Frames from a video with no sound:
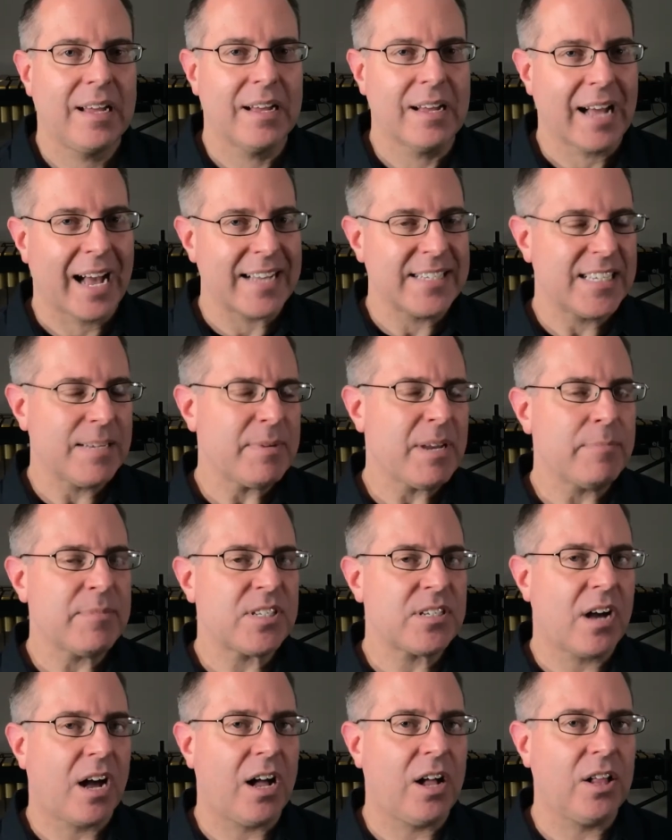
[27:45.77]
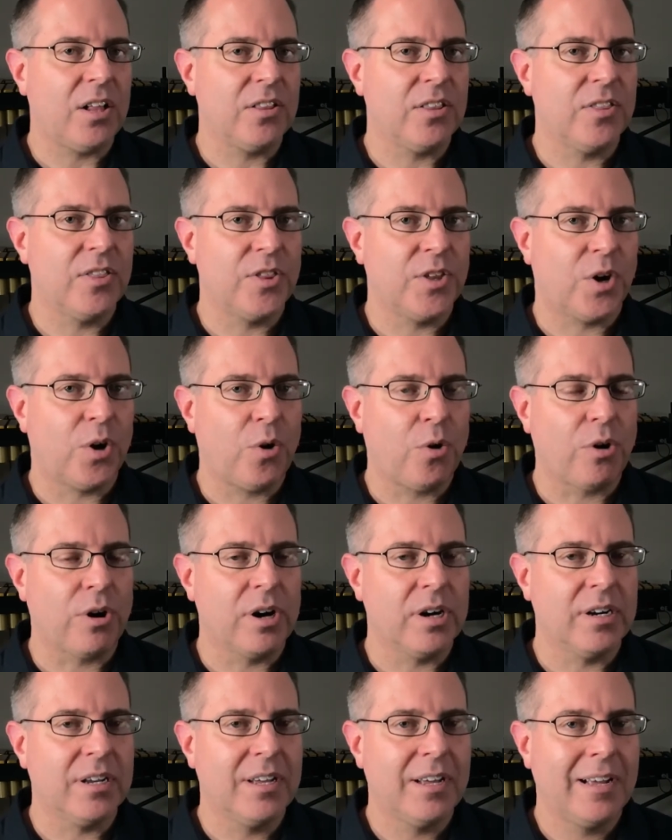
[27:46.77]
I sometimes call the
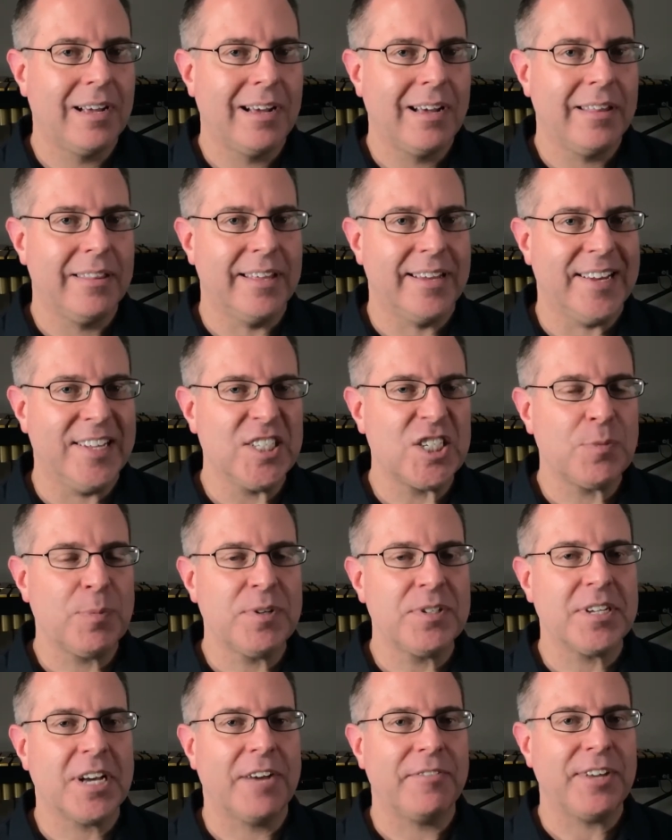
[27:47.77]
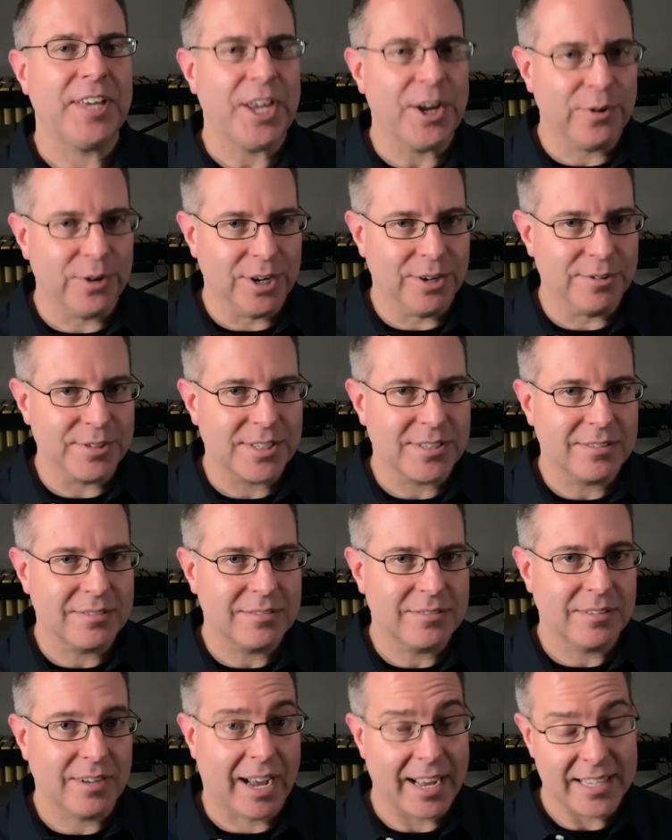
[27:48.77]
horn the instrument of heroes.
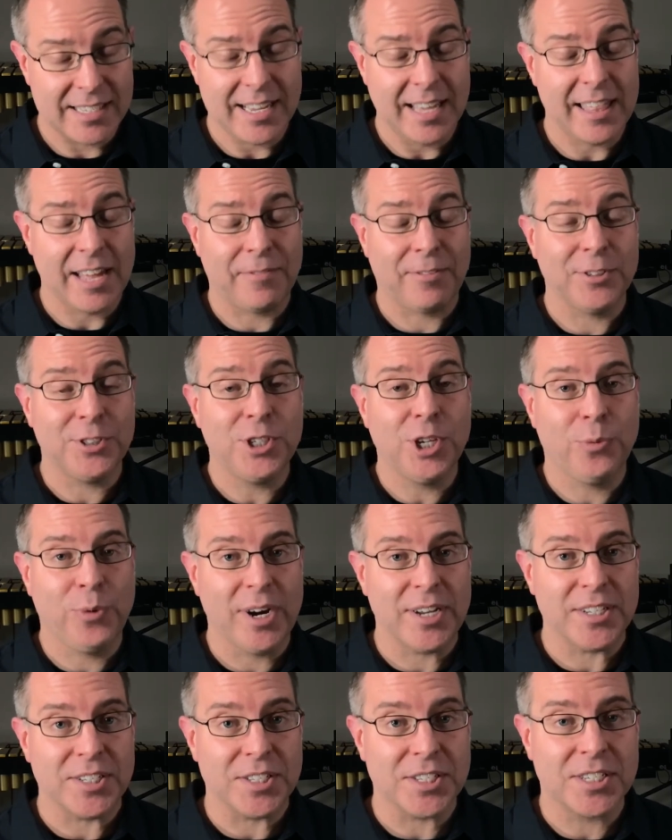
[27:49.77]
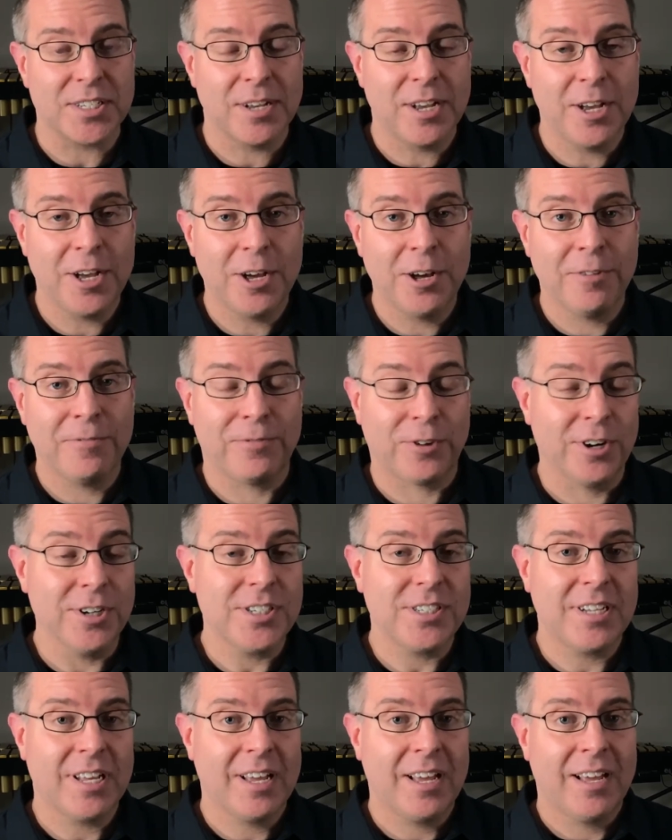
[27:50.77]
I say that for two reasons.
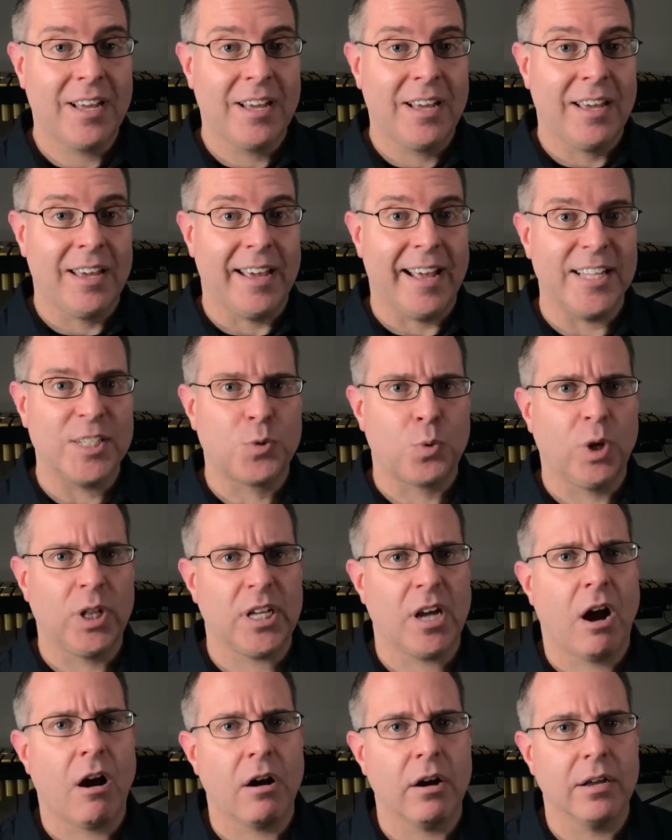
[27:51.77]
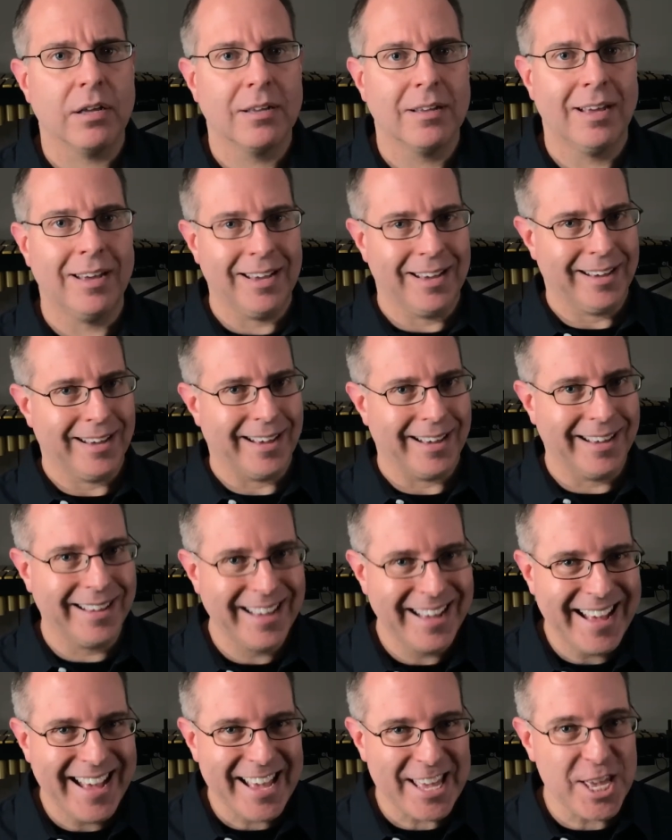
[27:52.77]
First, it's really hard.
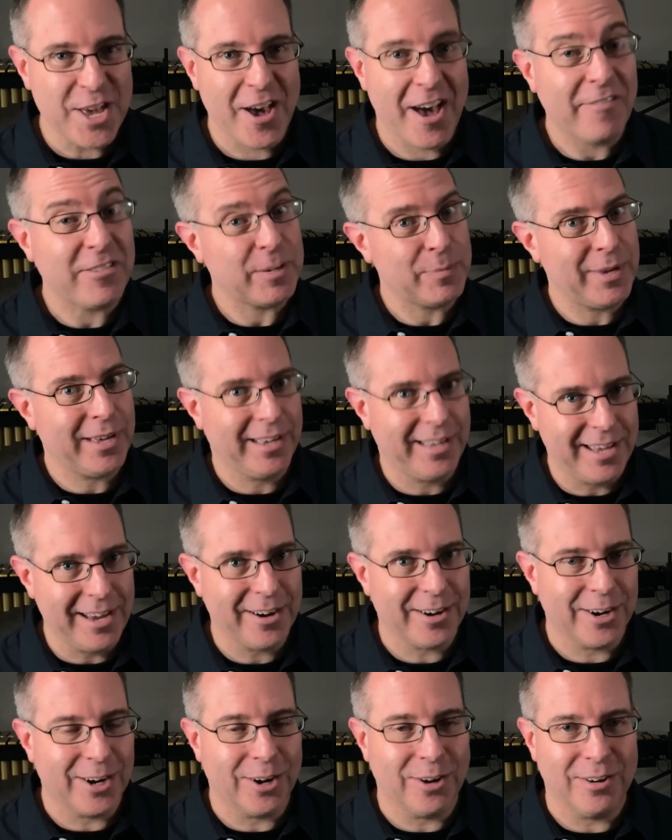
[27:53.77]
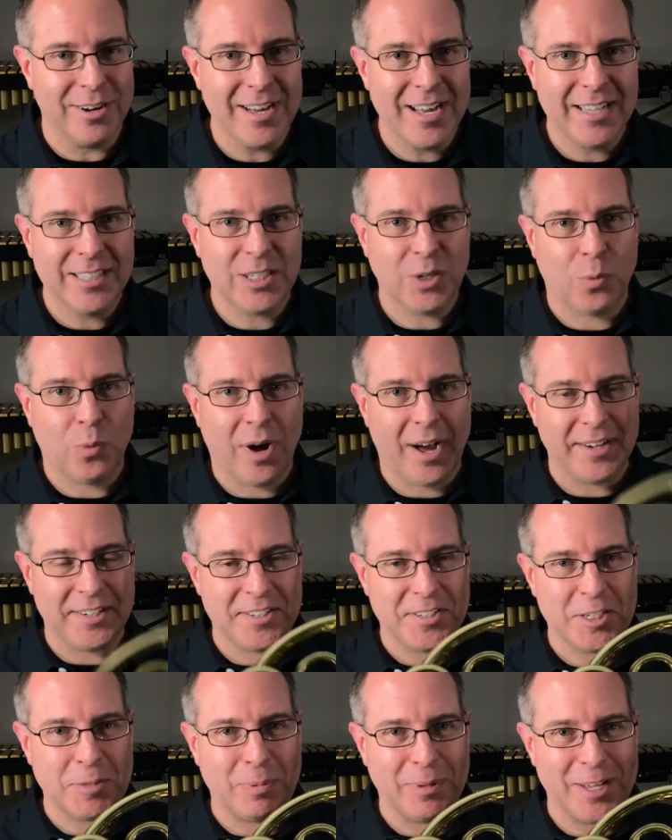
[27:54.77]
You have to be a hero to want
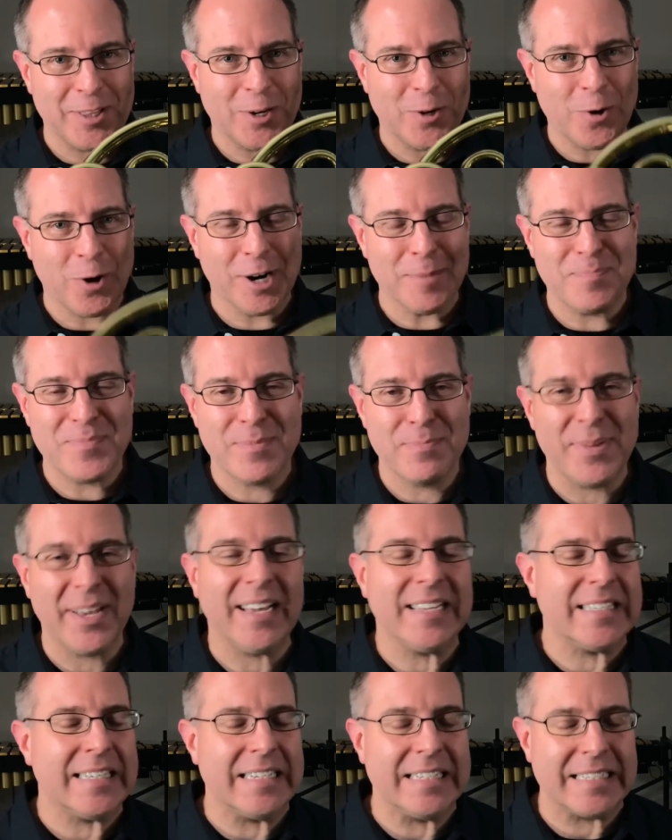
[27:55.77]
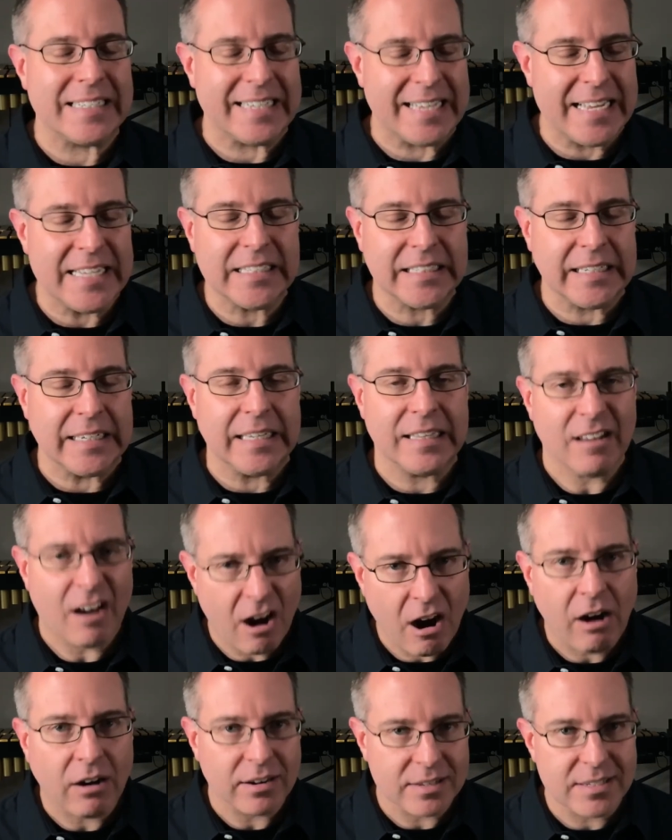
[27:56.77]
to play the horn because it is easily the
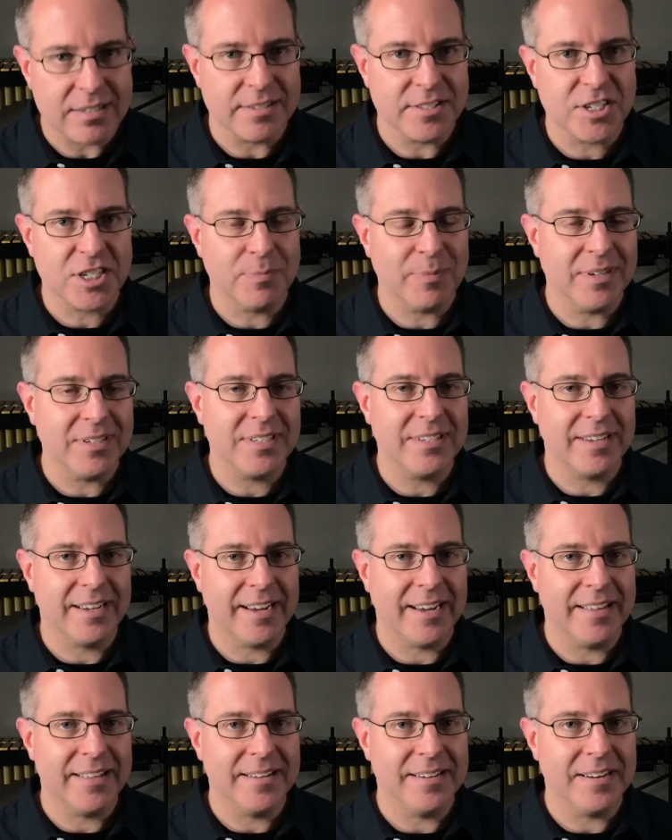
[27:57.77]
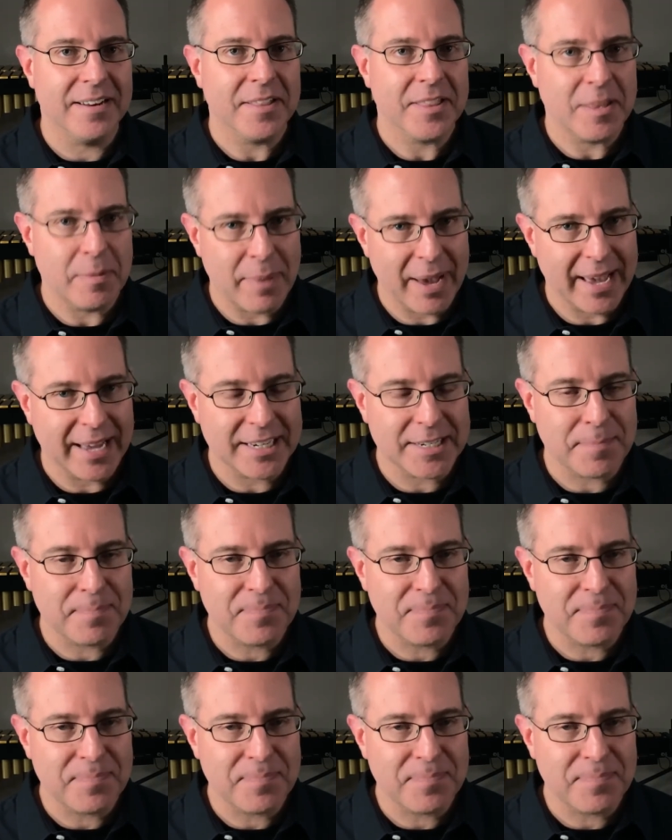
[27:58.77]
hardest instrument in the band.